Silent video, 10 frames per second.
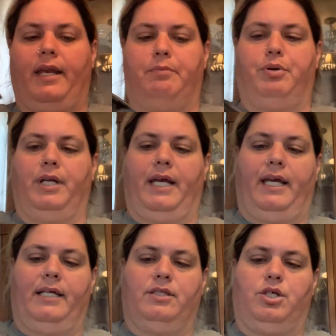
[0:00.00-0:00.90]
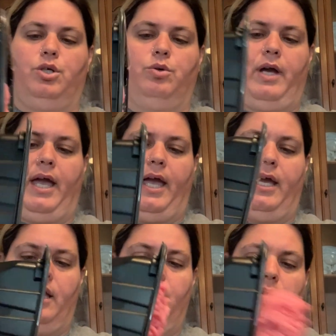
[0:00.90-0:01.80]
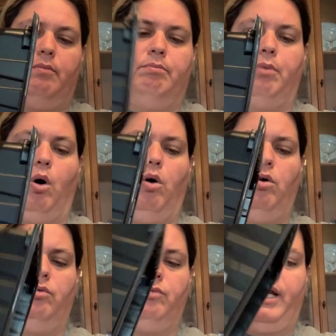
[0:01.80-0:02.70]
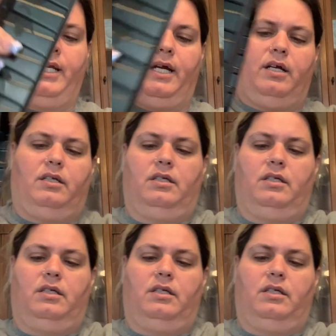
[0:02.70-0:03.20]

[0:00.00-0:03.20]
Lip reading: and put it into a bowl right here,